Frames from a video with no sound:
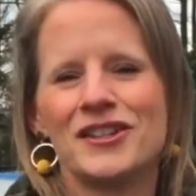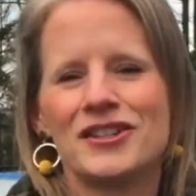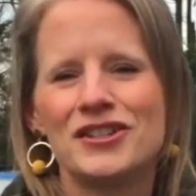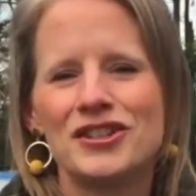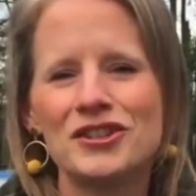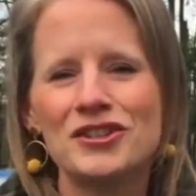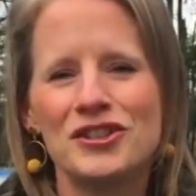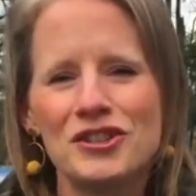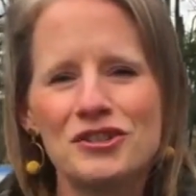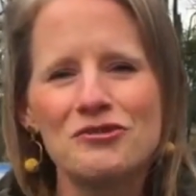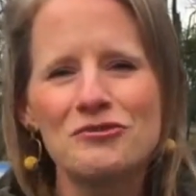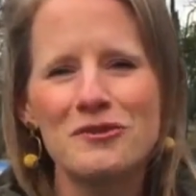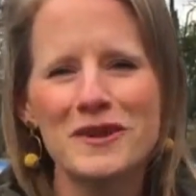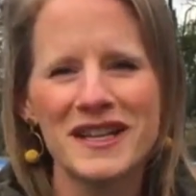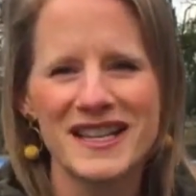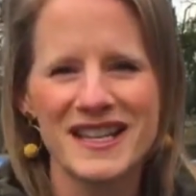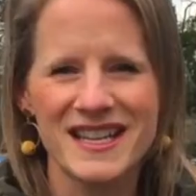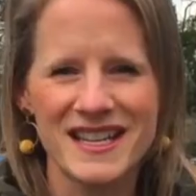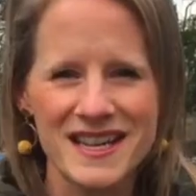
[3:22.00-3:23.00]
Do you
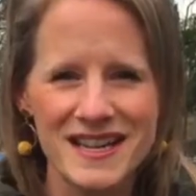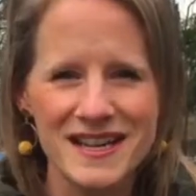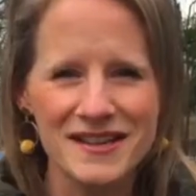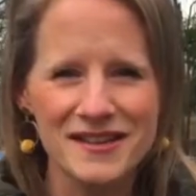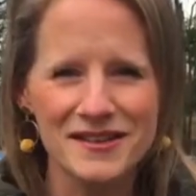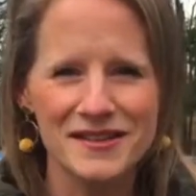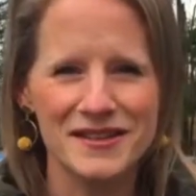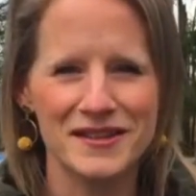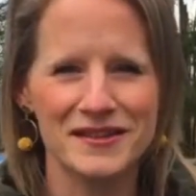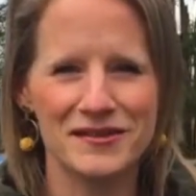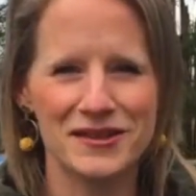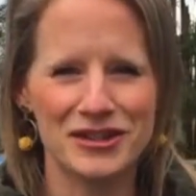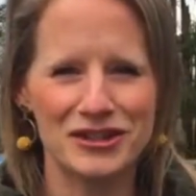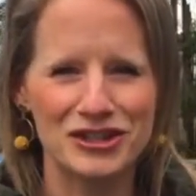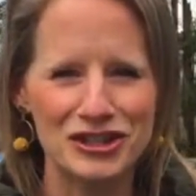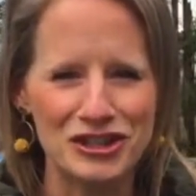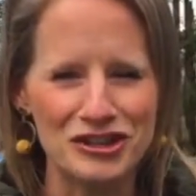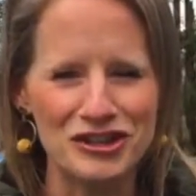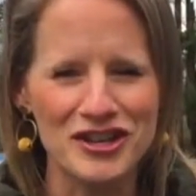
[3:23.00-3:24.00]
want to ease the
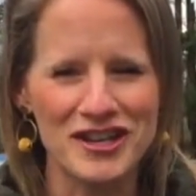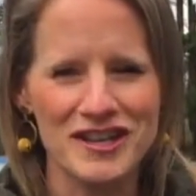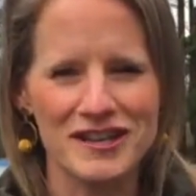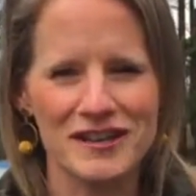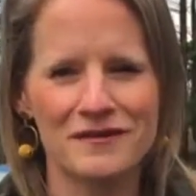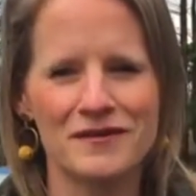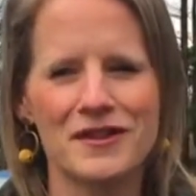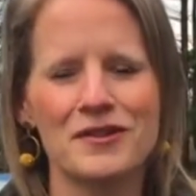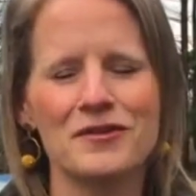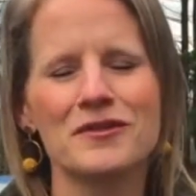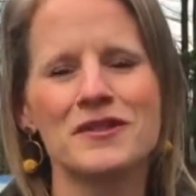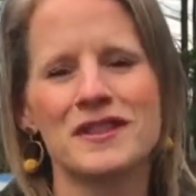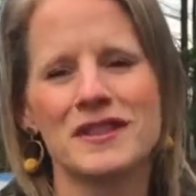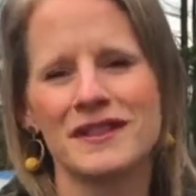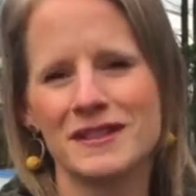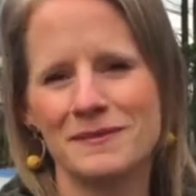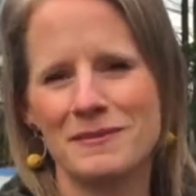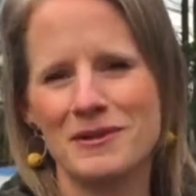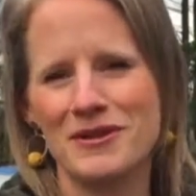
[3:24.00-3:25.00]
journey of those
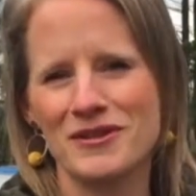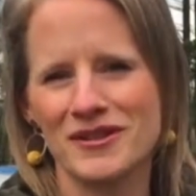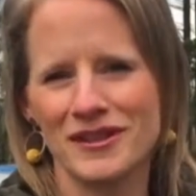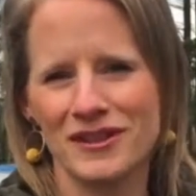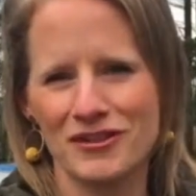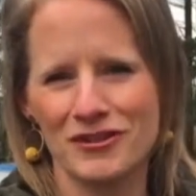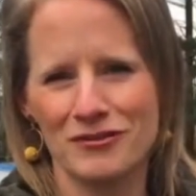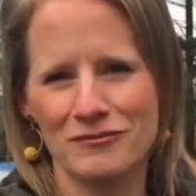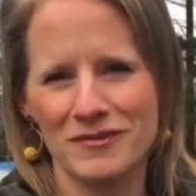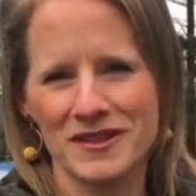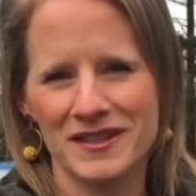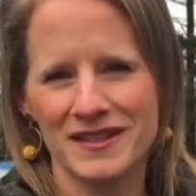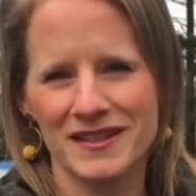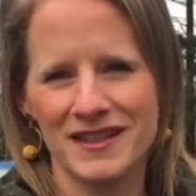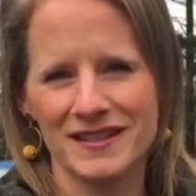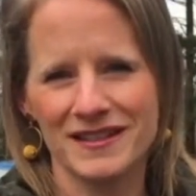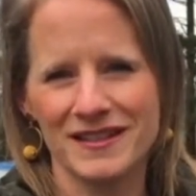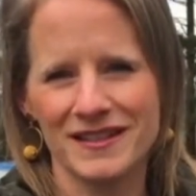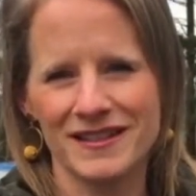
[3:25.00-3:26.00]
experiencing
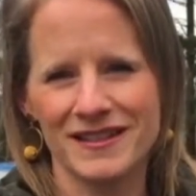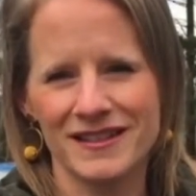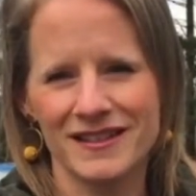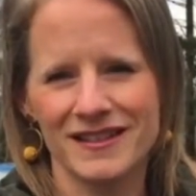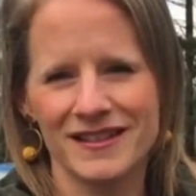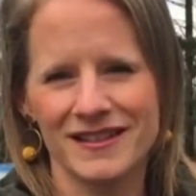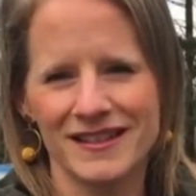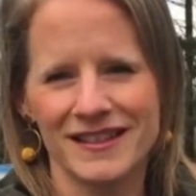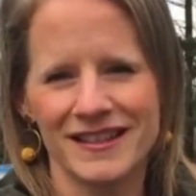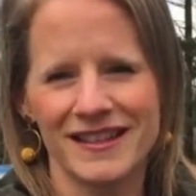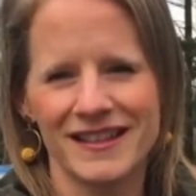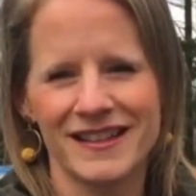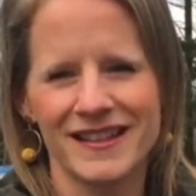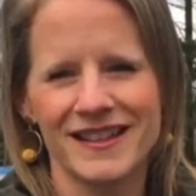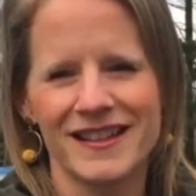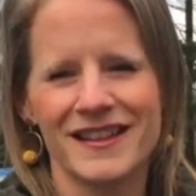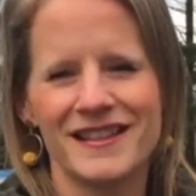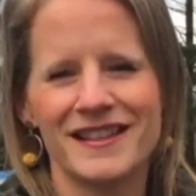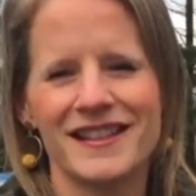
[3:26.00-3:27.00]
homelessness?
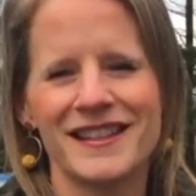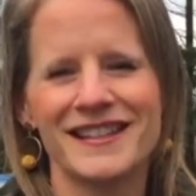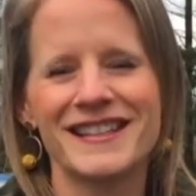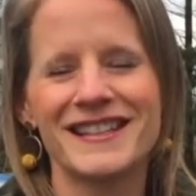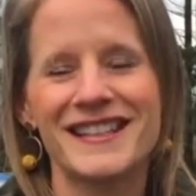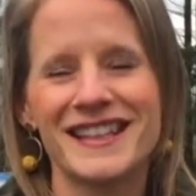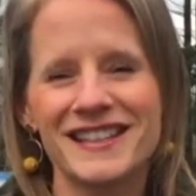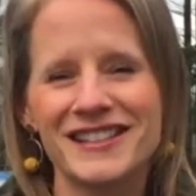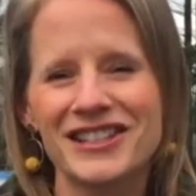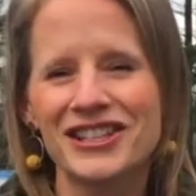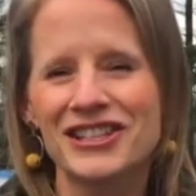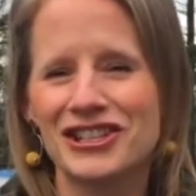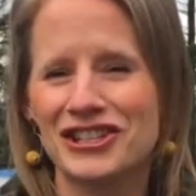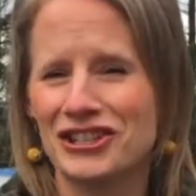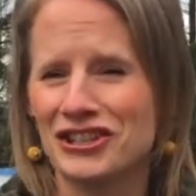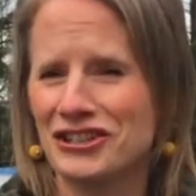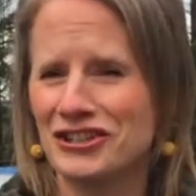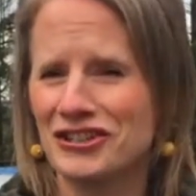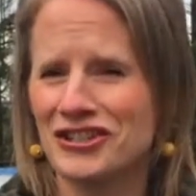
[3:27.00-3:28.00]
Then get to
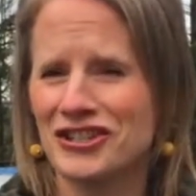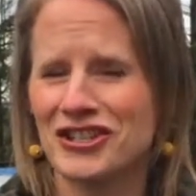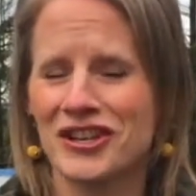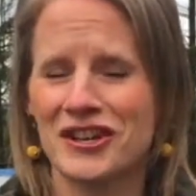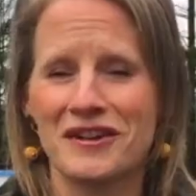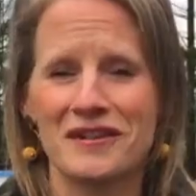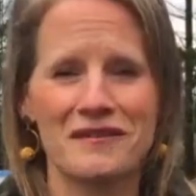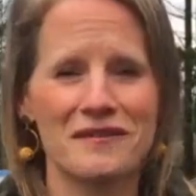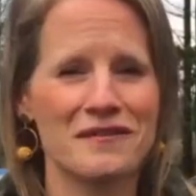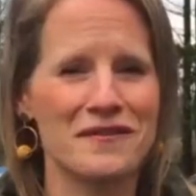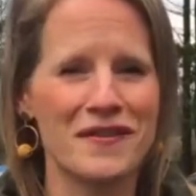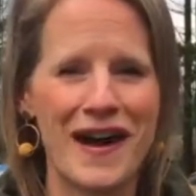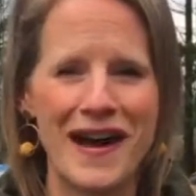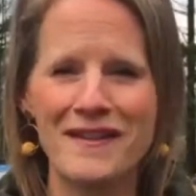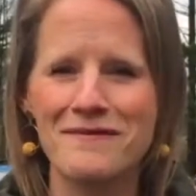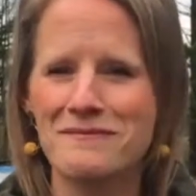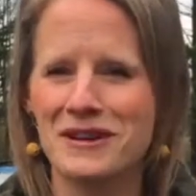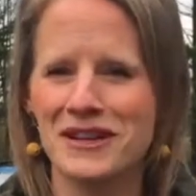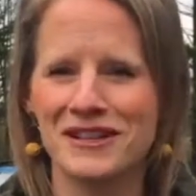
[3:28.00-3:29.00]
church
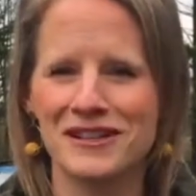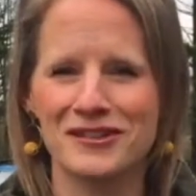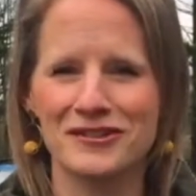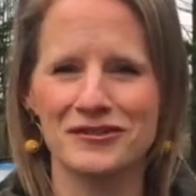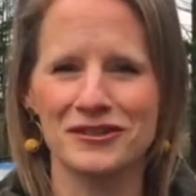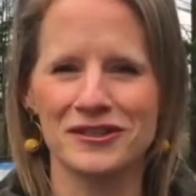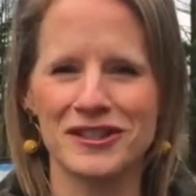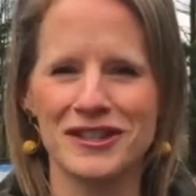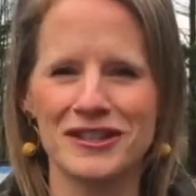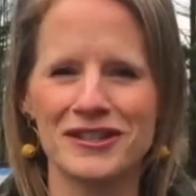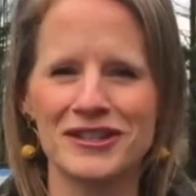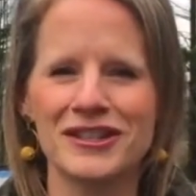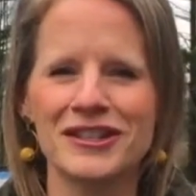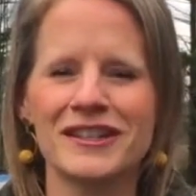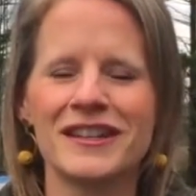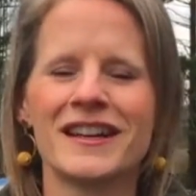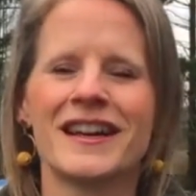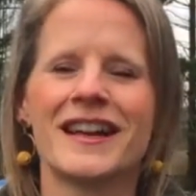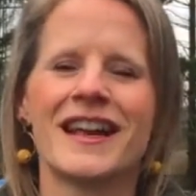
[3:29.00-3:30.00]
5 minutes earlier
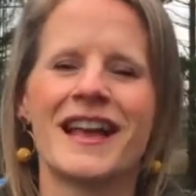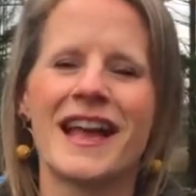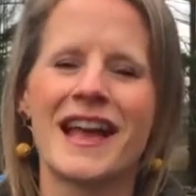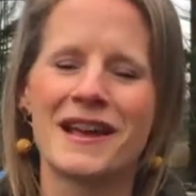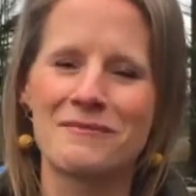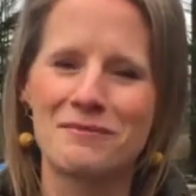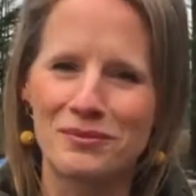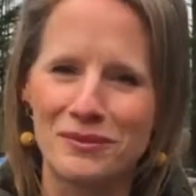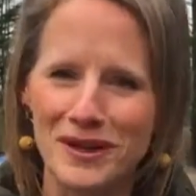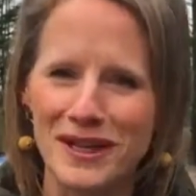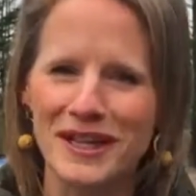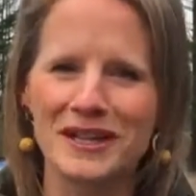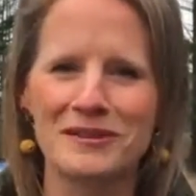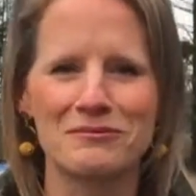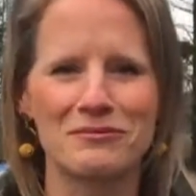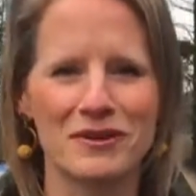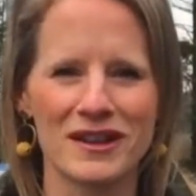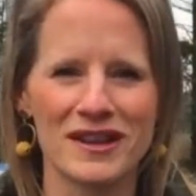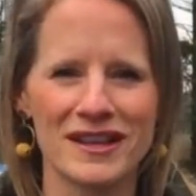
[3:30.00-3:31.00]
and bring an
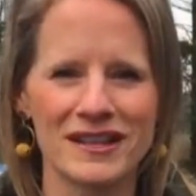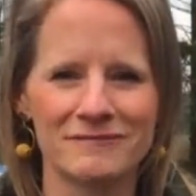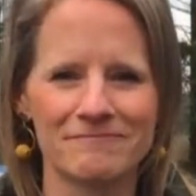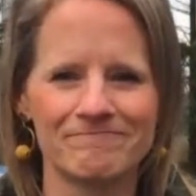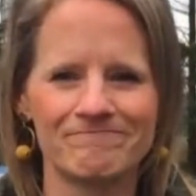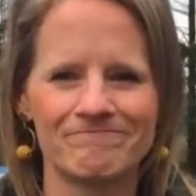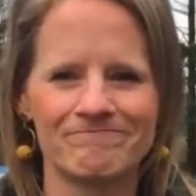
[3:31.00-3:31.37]
umbrella.